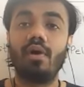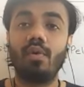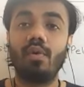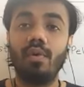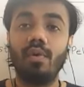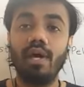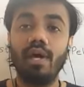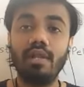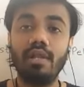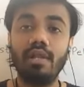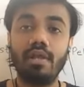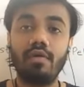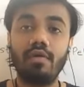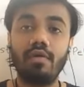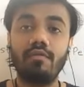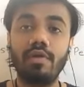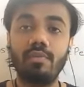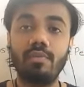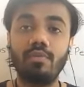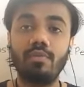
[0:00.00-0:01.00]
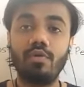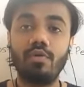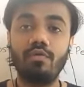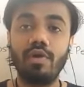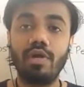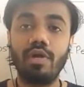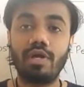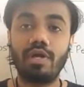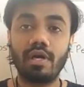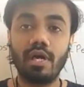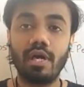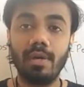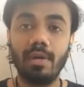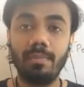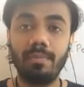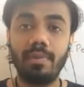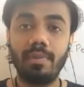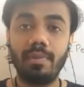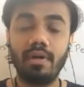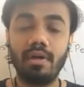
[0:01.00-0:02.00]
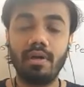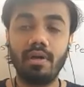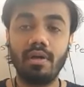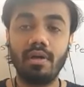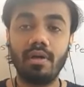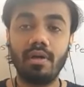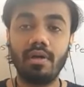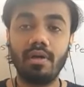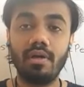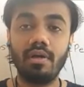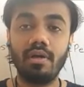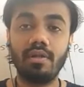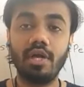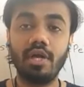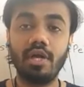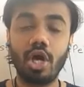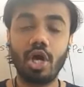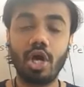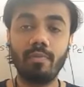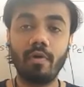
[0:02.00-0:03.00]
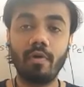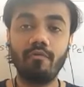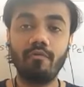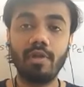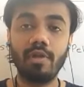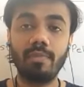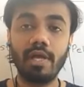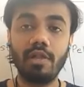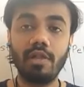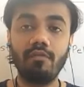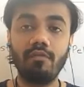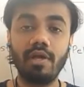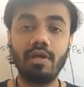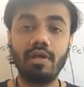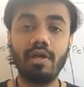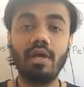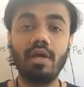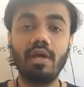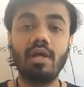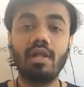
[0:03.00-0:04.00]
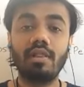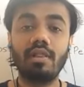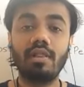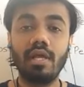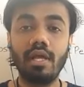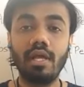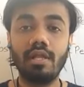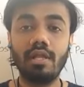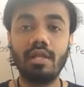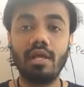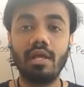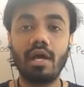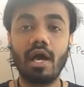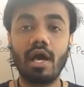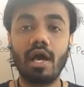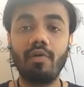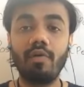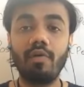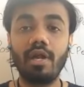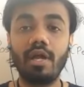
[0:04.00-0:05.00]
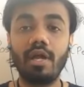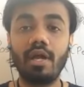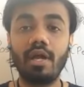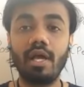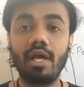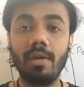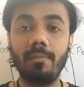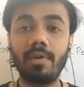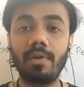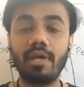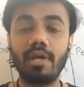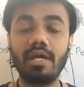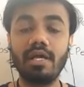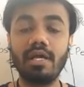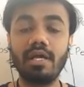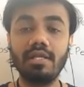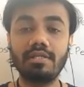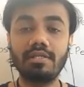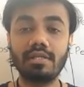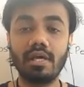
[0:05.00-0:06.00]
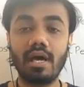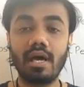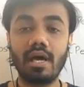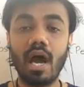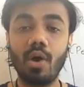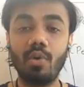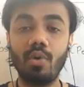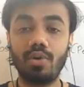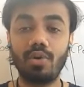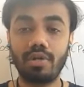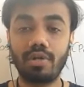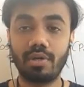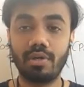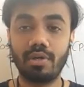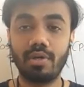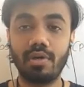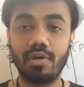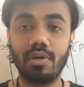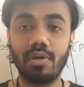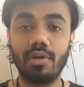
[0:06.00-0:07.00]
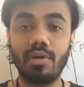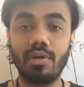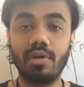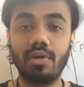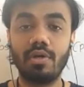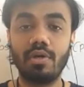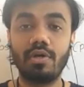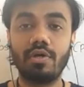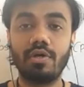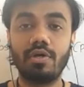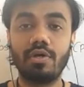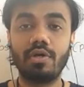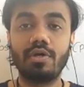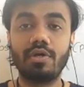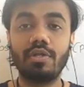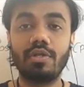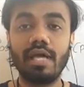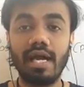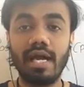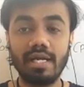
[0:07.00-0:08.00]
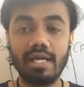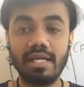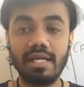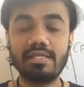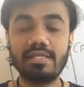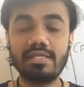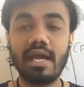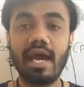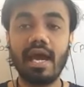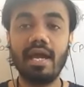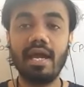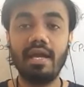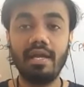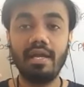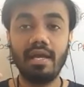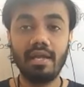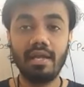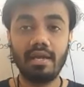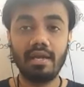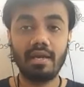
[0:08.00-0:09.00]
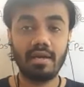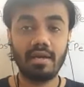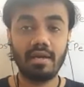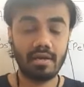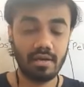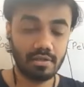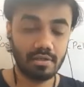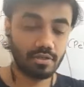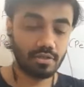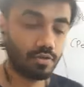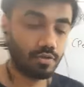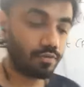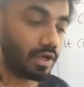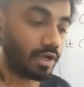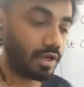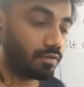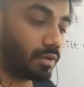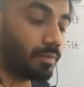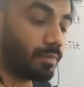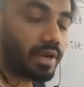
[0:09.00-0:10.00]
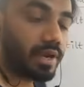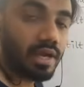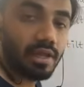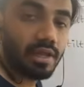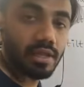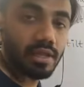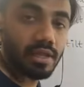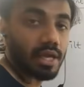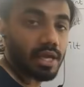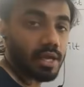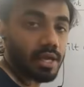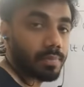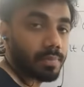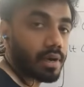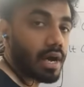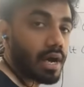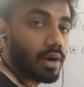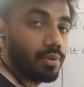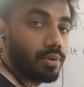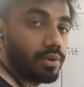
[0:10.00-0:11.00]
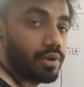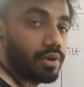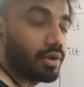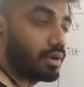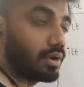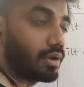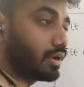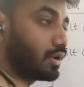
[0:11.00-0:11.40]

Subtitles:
When we move it up, the top of the pelvic, then our hip is out. That is anterior tilt. So when you bring the hip out,